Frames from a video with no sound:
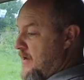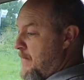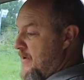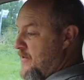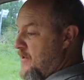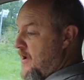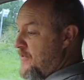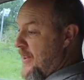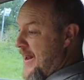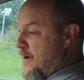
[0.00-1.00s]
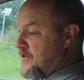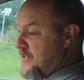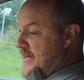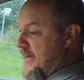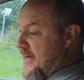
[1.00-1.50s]
I mean, the, the
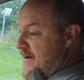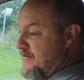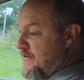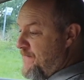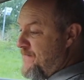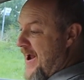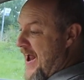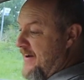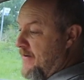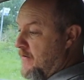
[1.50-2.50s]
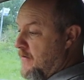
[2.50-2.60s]
loudest thing in here is the fan.